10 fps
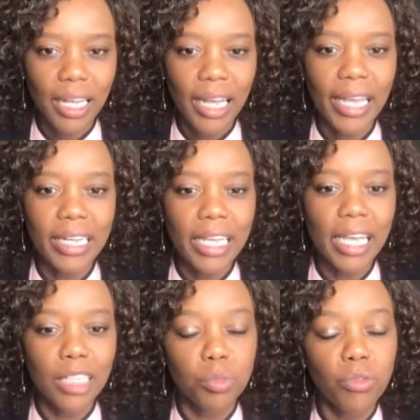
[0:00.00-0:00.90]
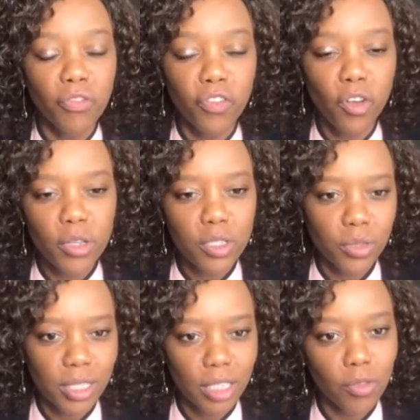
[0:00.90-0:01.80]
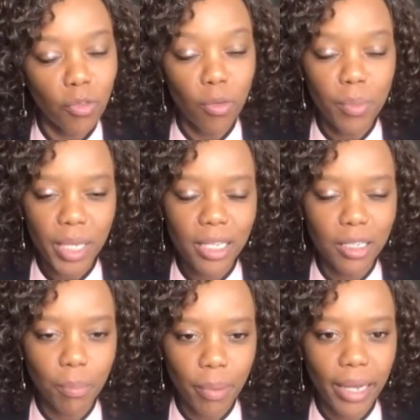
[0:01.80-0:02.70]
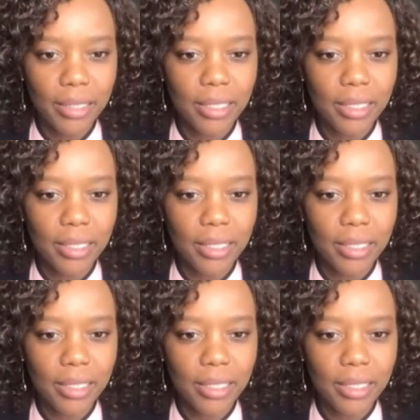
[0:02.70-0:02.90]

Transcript: And it has been very successful for me in the past.